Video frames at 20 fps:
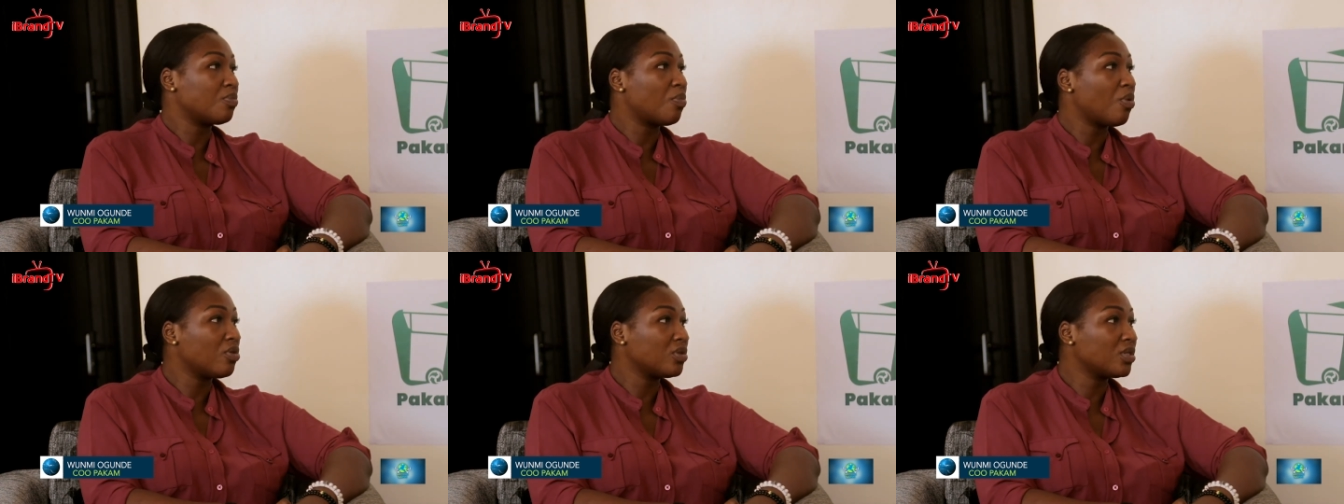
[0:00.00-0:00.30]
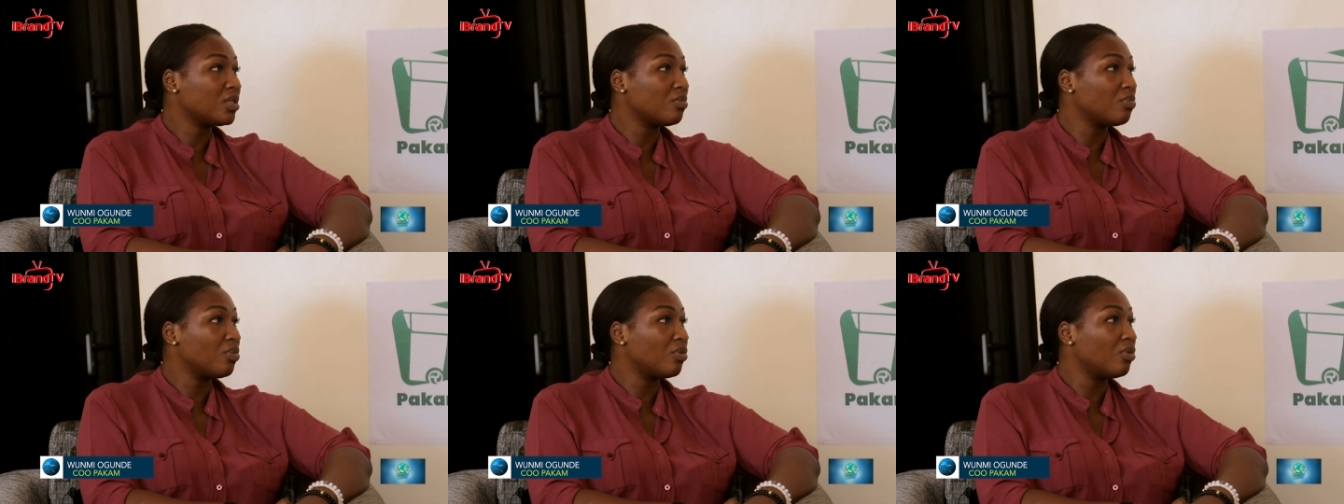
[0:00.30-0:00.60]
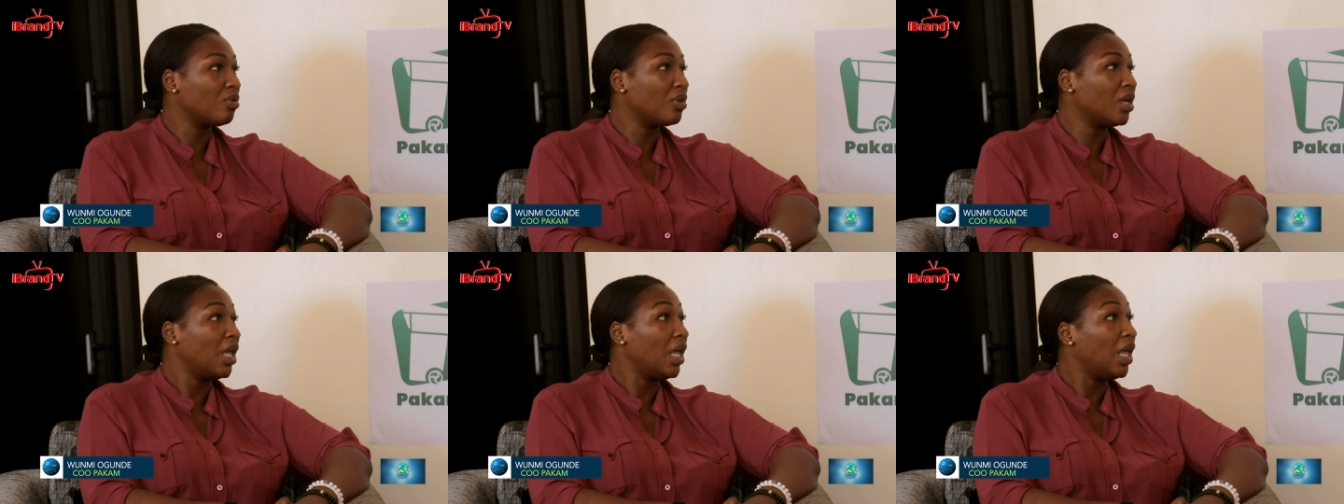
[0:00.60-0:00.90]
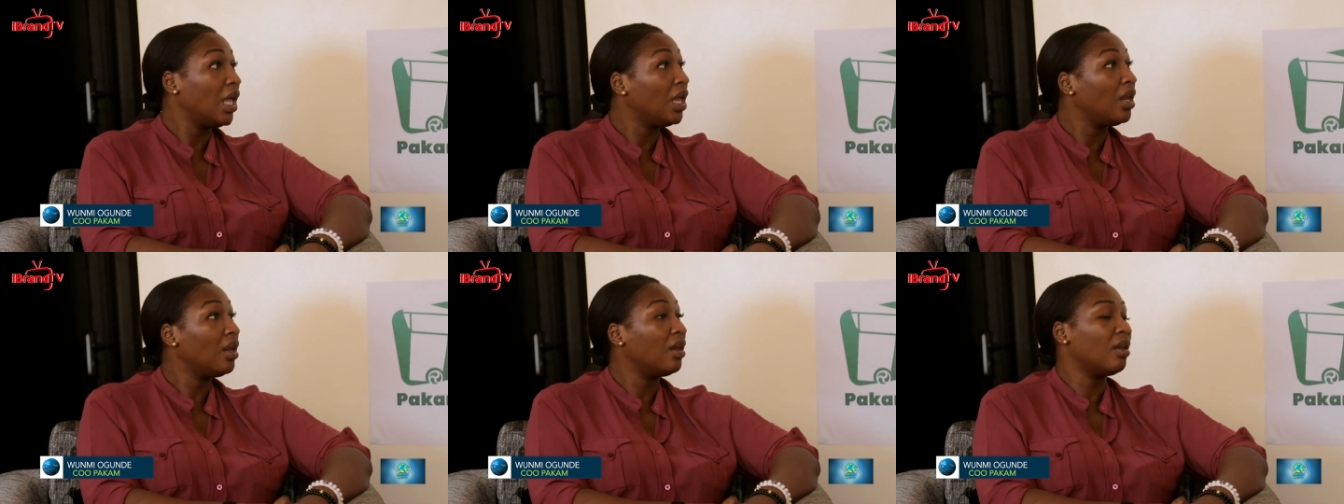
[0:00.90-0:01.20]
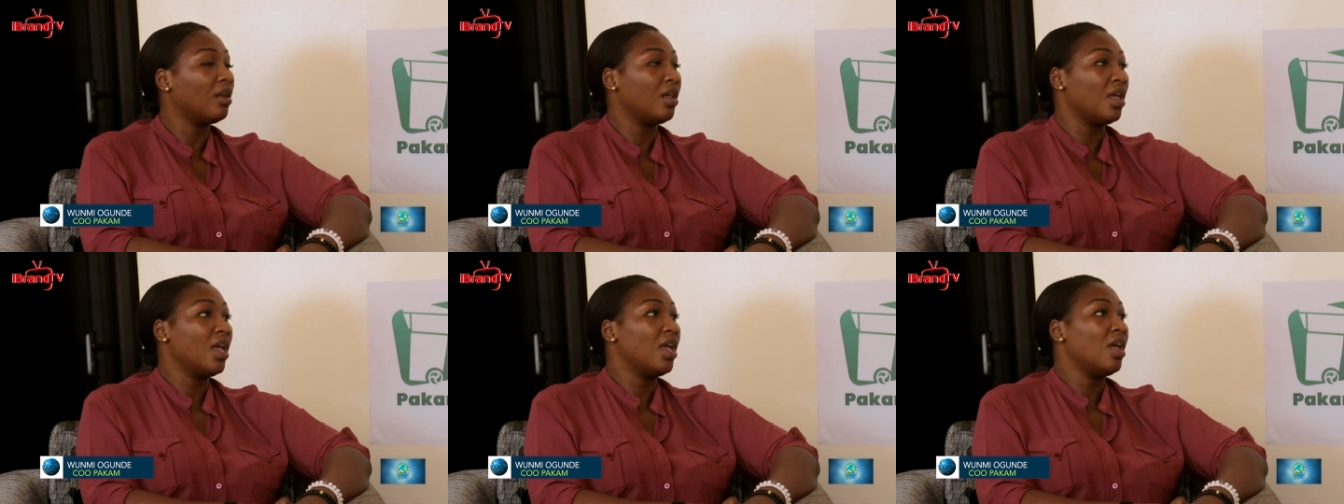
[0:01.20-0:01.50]
possible in
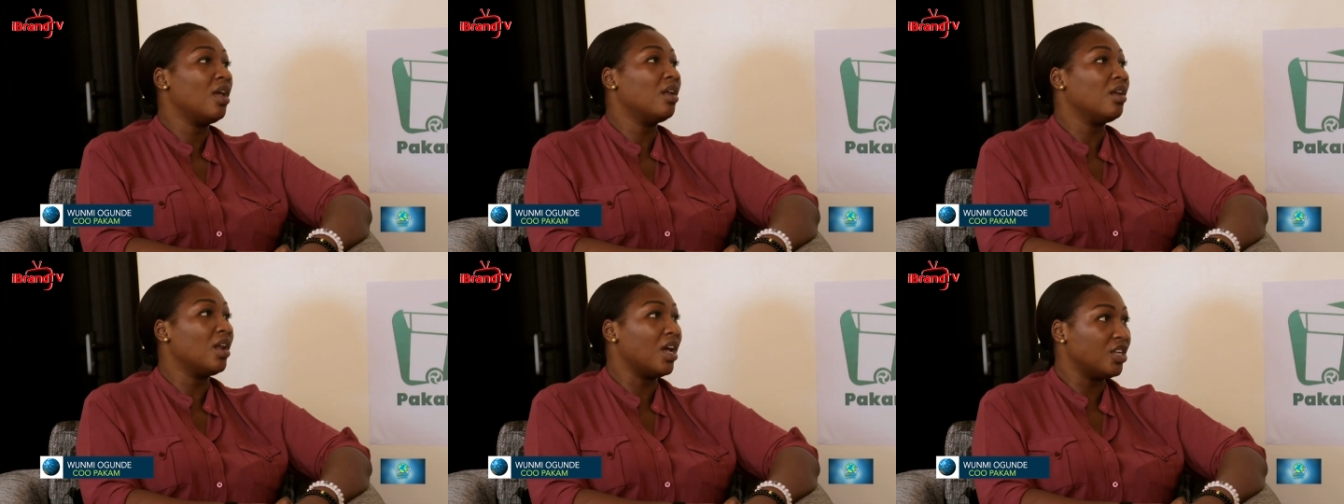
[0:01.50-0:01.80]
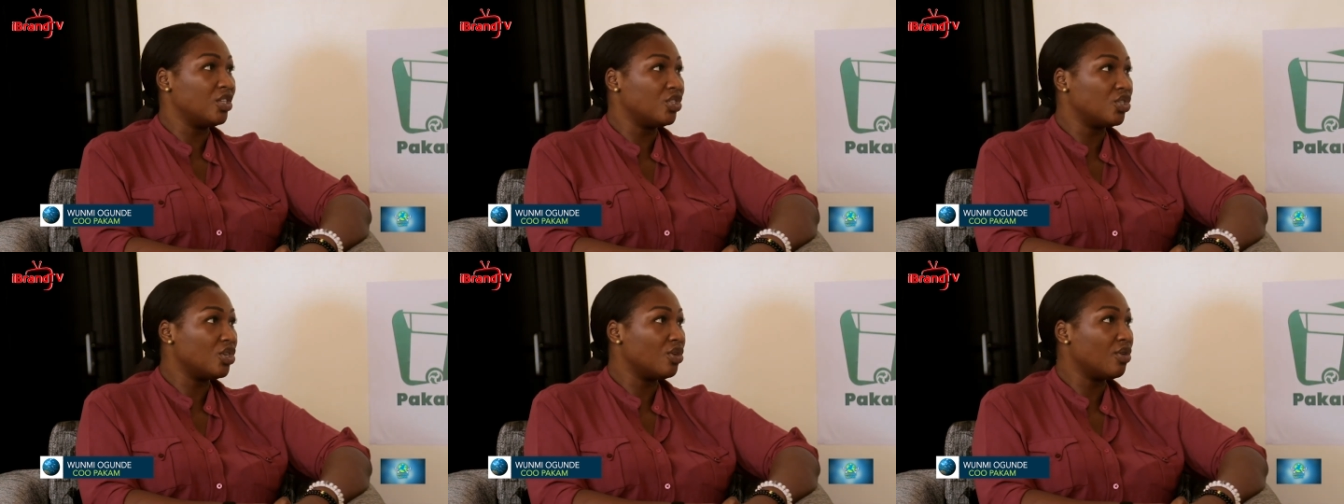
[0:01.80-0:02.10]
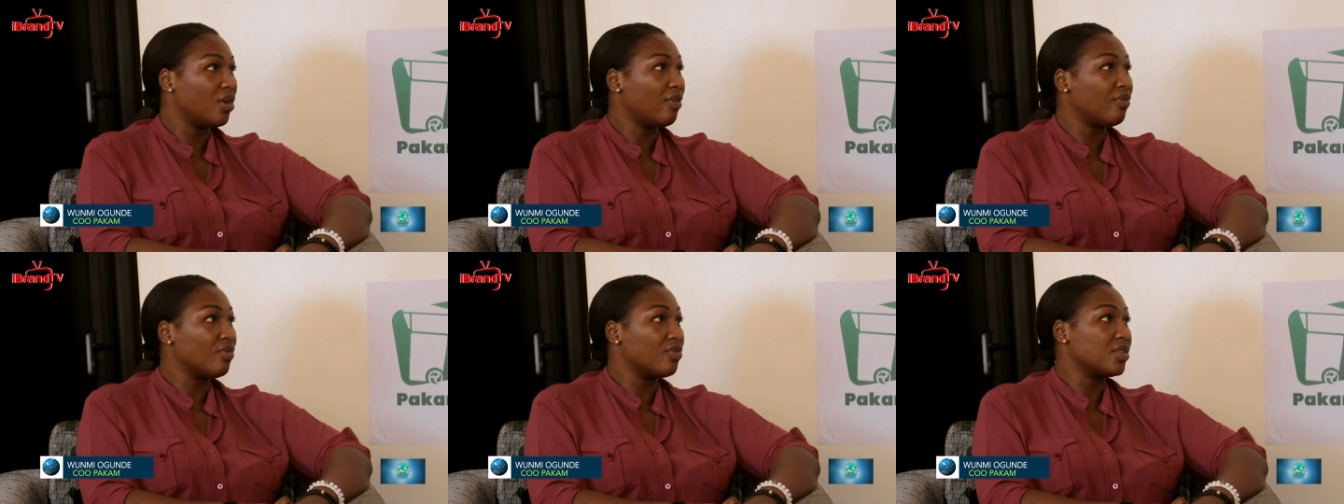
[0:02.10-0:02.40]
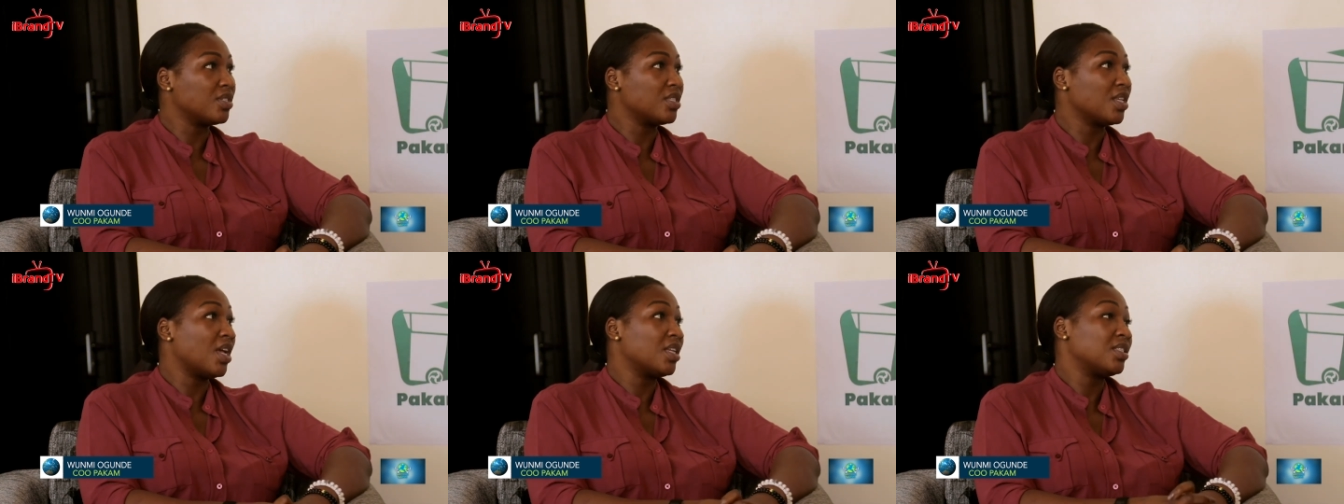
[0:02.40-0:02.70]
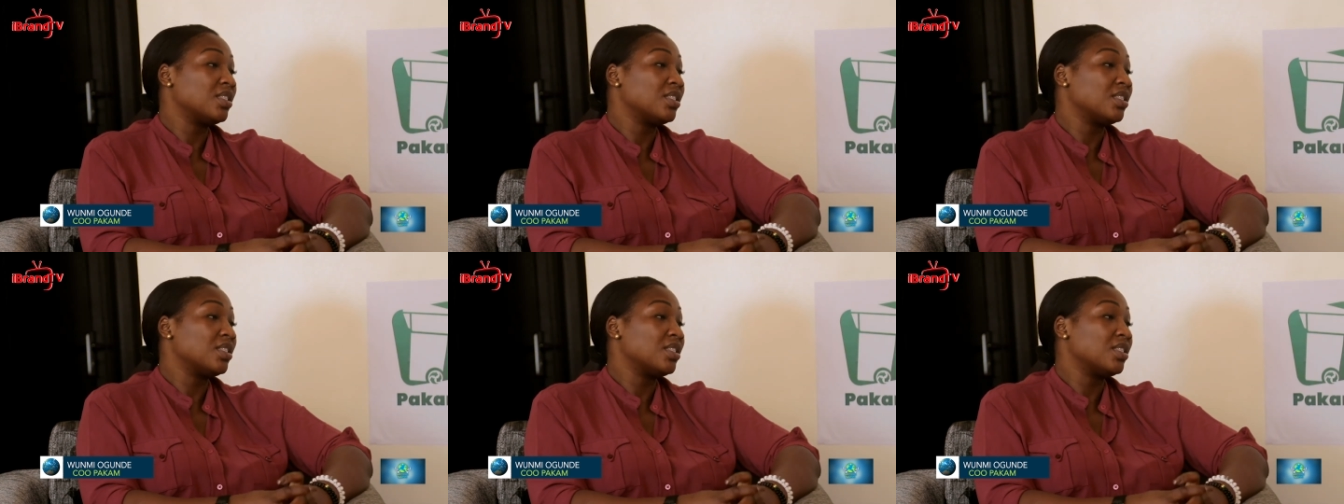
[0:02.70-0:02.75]
Nigeria for starts.